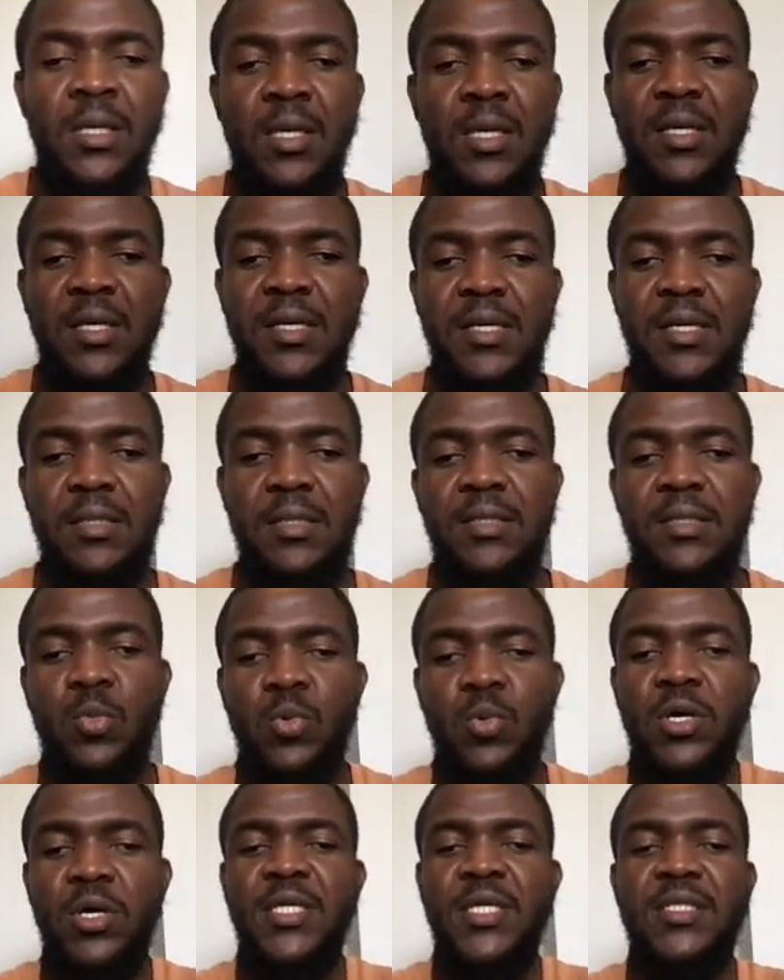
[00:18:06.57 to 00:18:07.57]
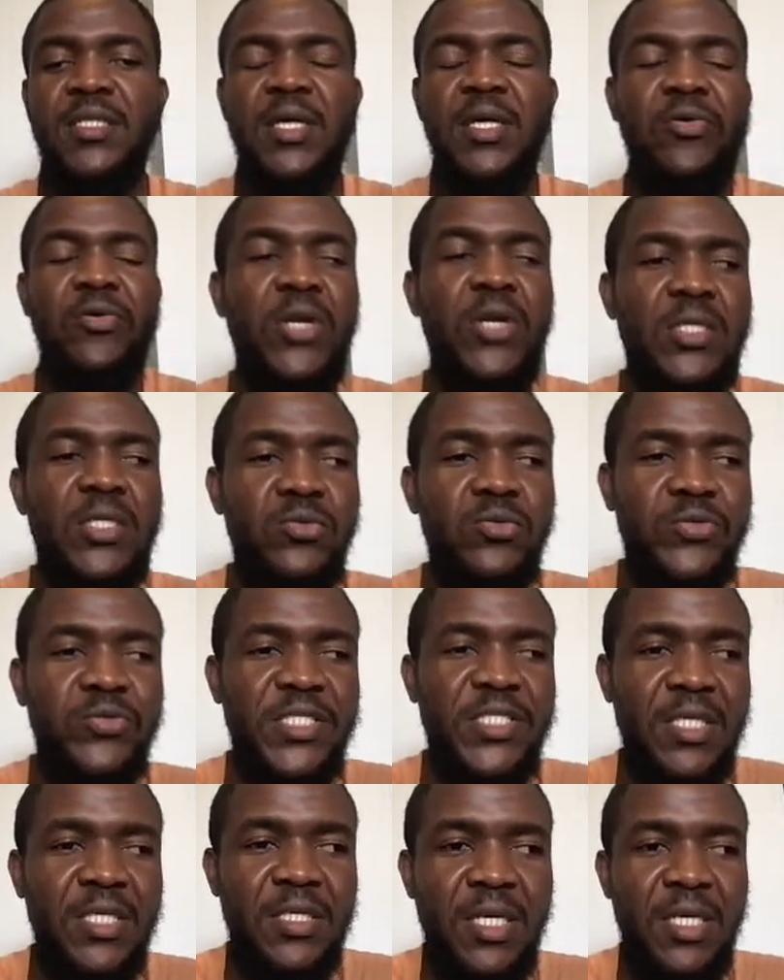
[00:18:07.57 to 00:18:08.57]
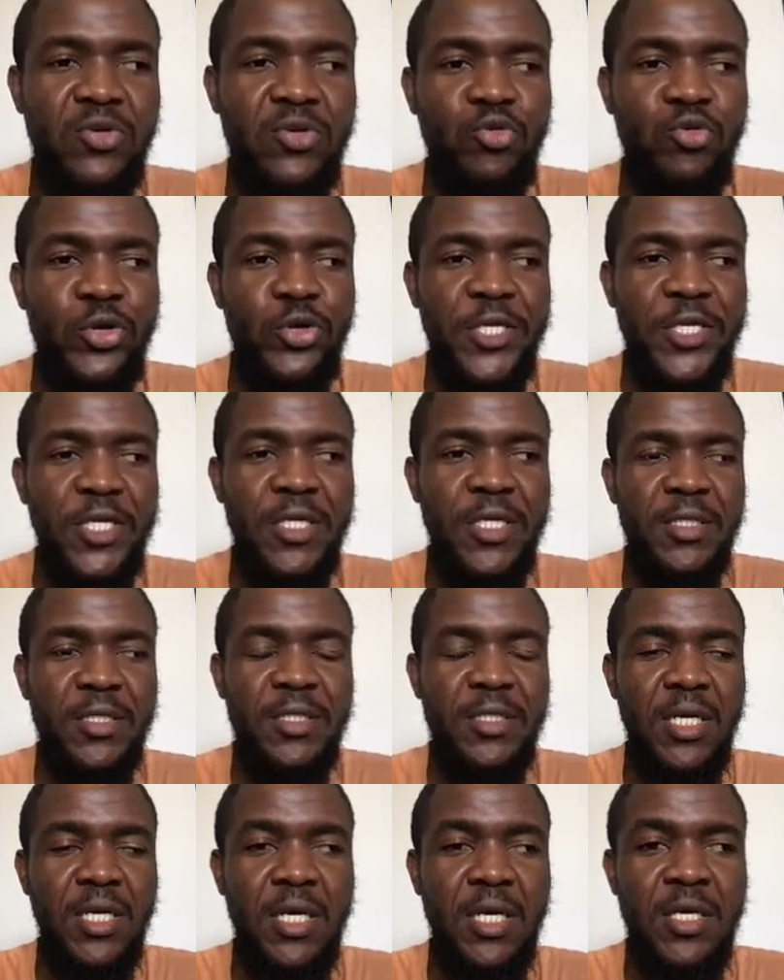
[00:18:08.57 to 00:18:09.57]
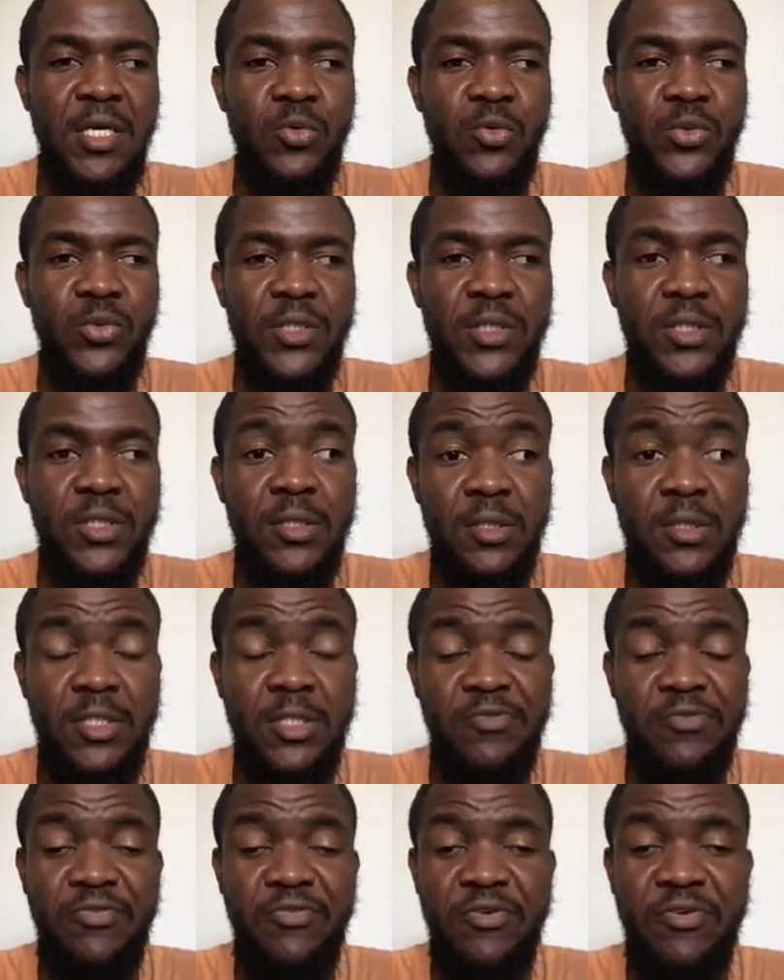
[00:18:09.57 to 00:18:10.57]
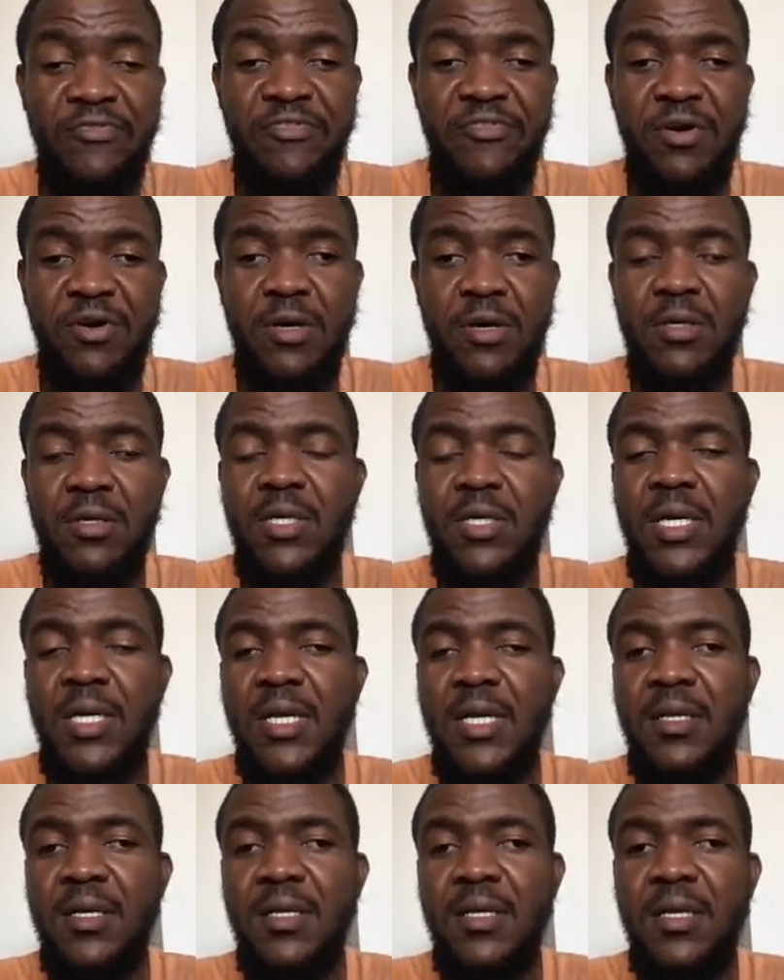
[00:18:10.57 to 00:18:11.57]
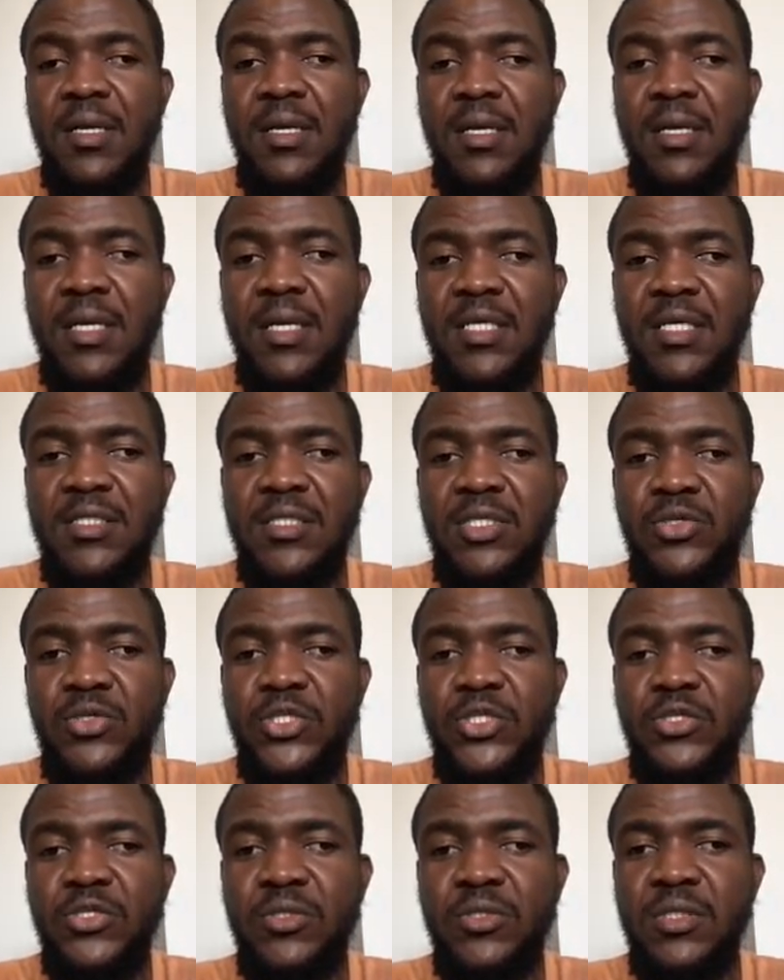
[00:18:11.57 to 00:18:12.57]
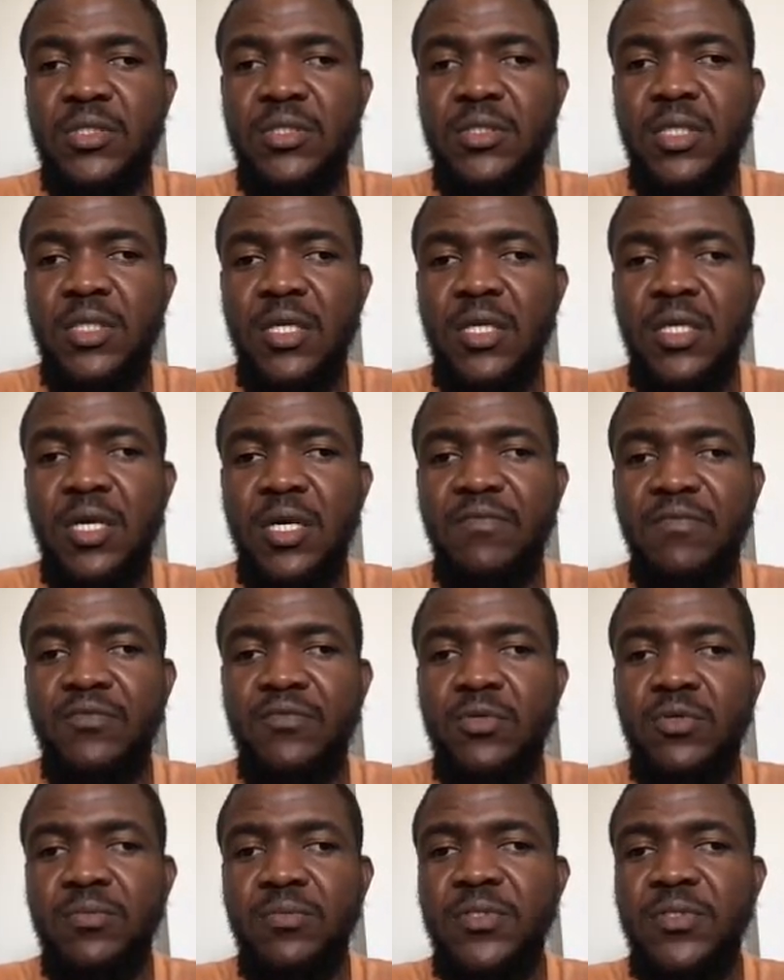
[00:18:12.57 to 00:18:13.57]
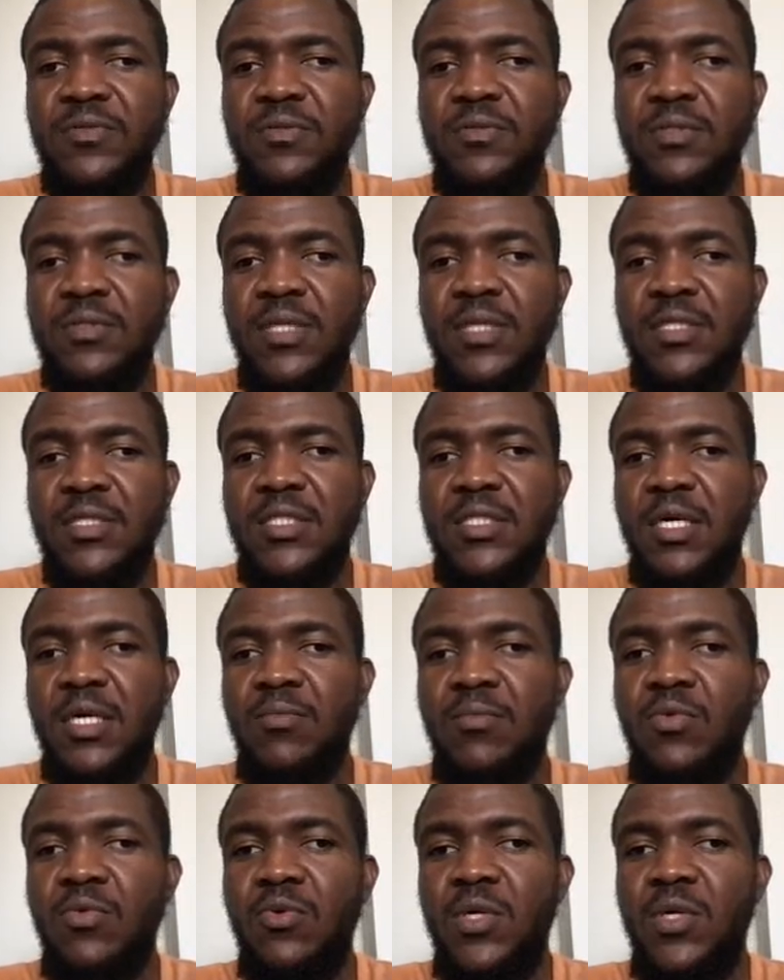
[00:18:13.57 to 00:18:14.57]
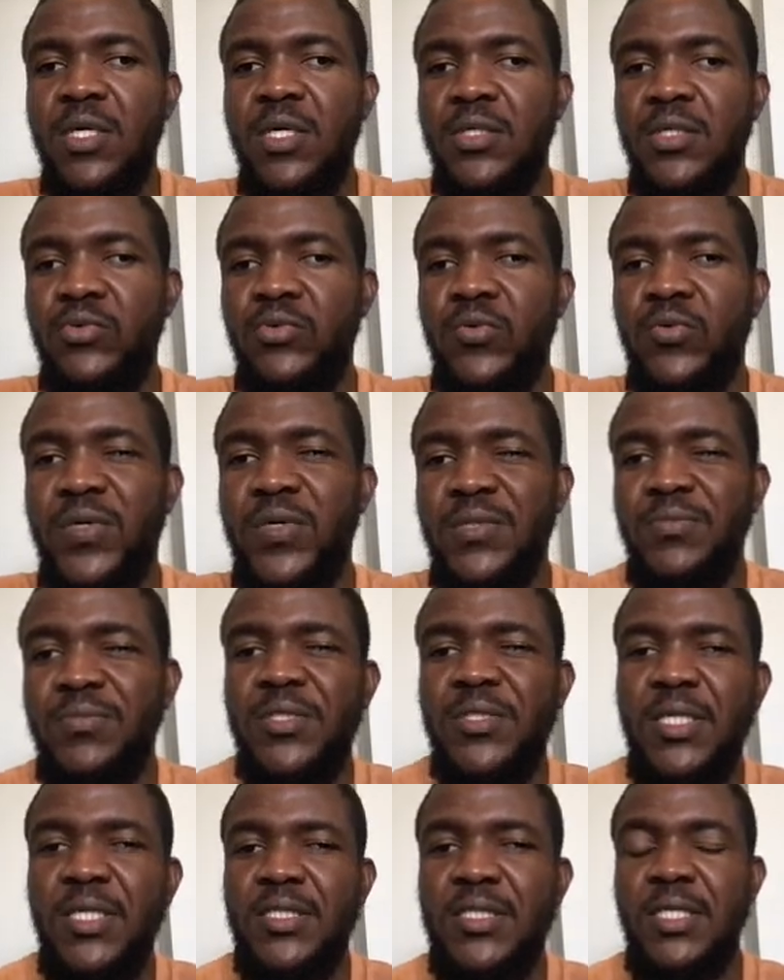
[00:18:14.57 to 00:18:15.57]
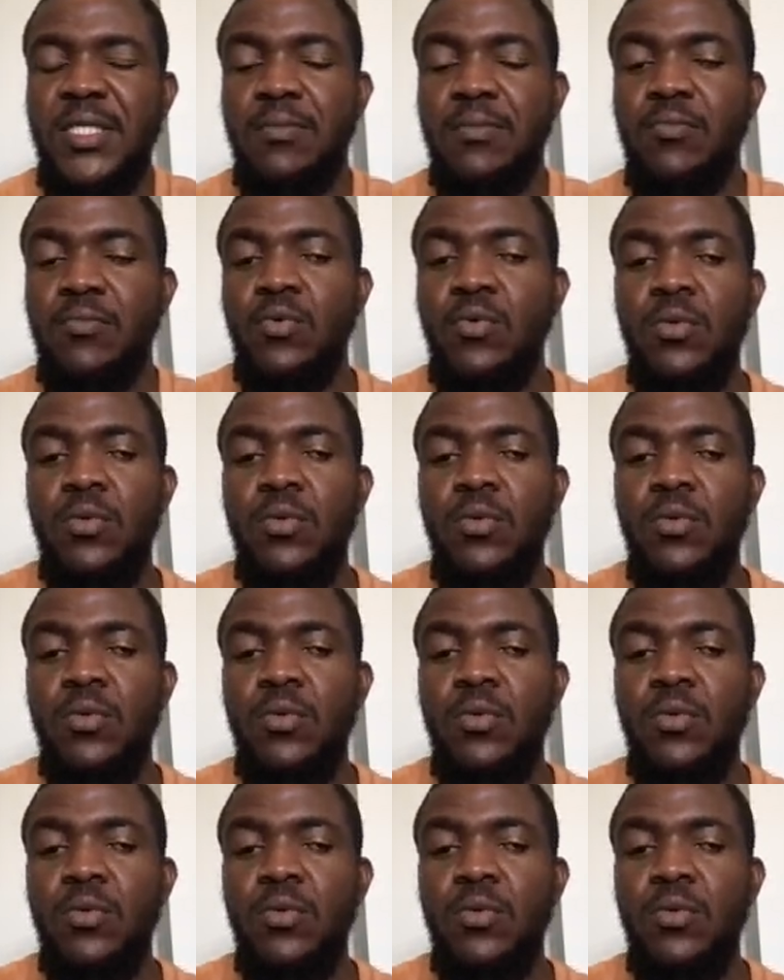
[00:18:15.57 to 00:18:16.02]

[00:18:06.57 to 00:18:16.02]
in the working directory that I create with the different file like execution environment.yaml and requirement.yaml,